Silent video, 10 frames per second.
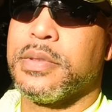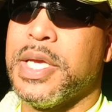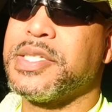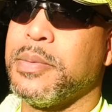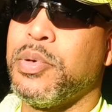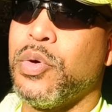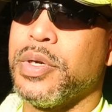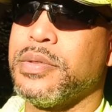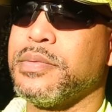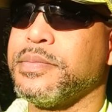It's
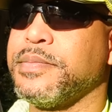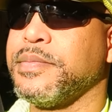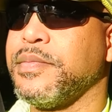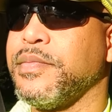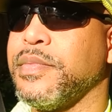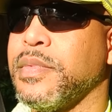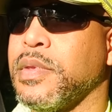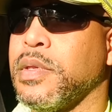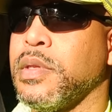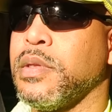important.
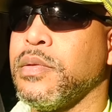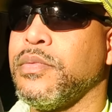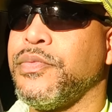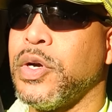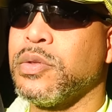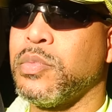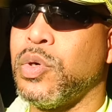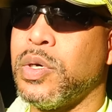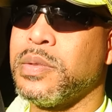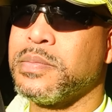
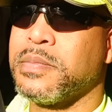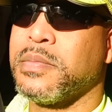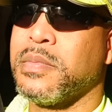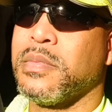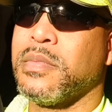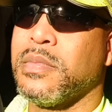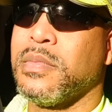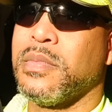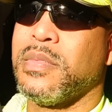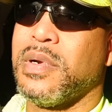Furthermore,
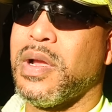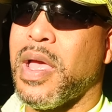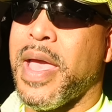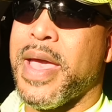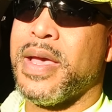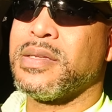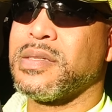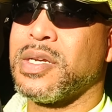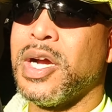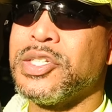as
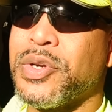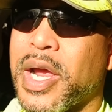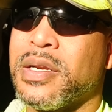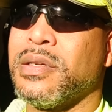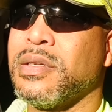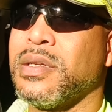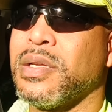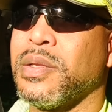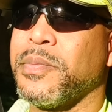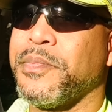a contractor,
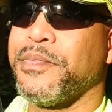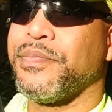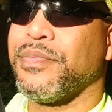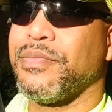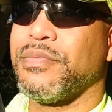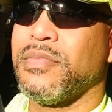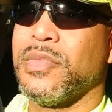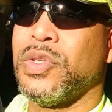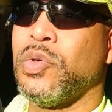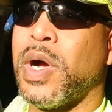
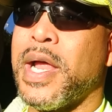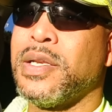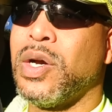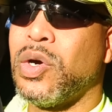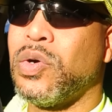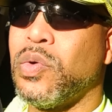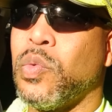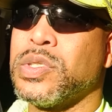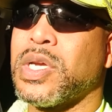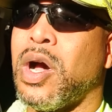do I know
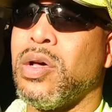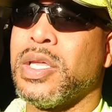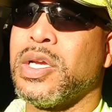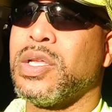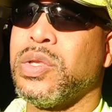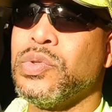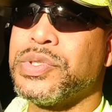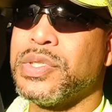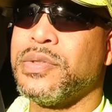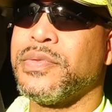what's all
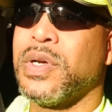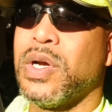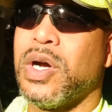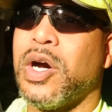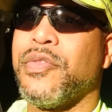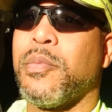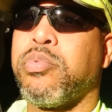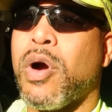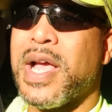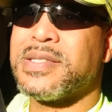inclusive of the
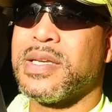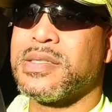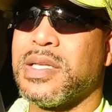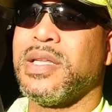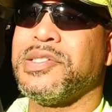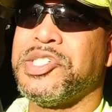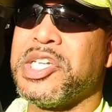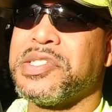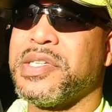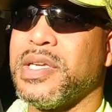process, the
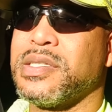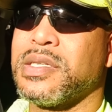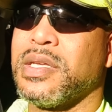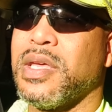logistics?